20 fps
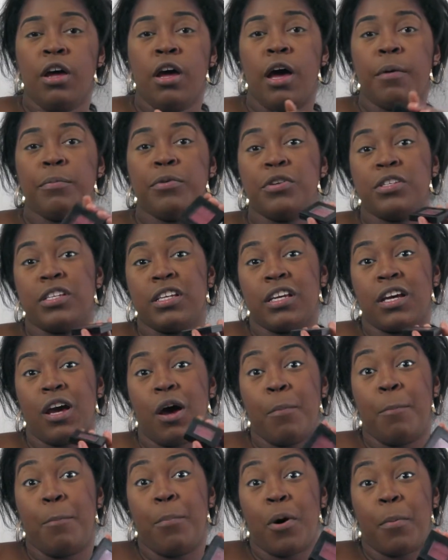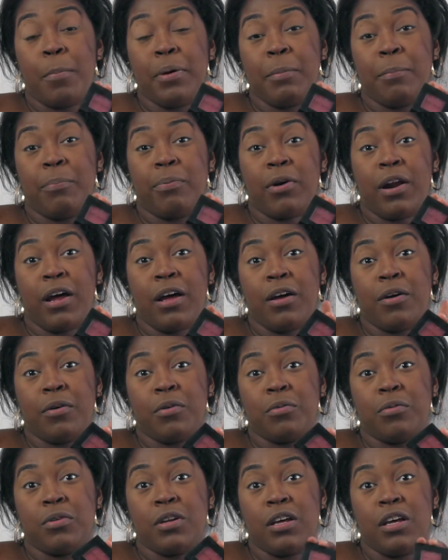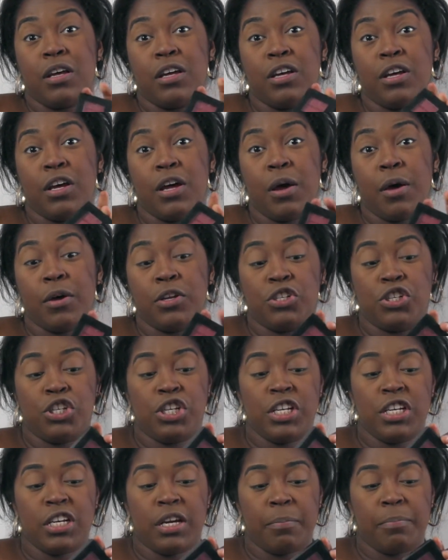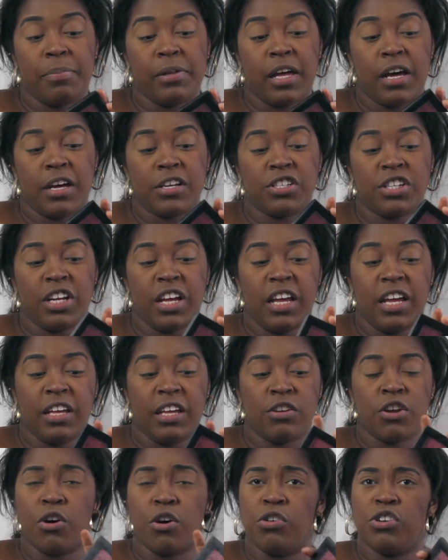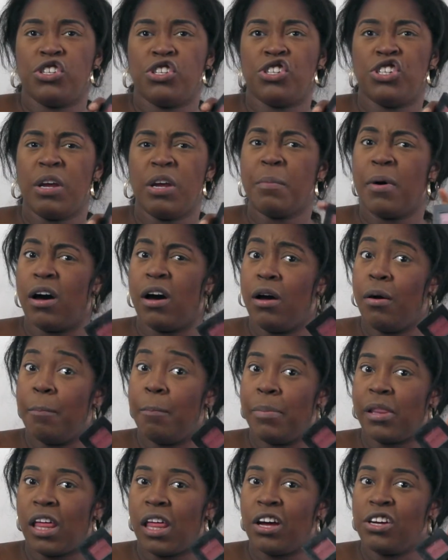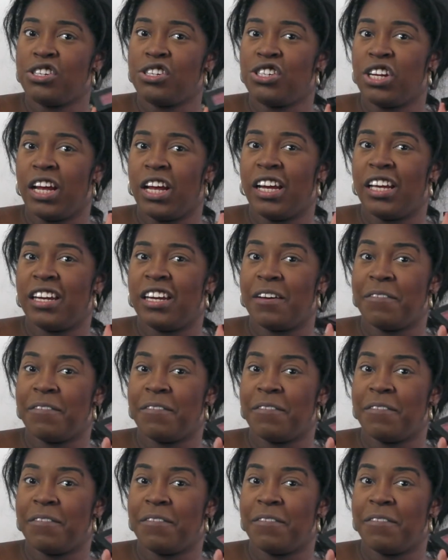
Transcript: I'm using Bobbi Brown cheek blush, no, shimmer blush in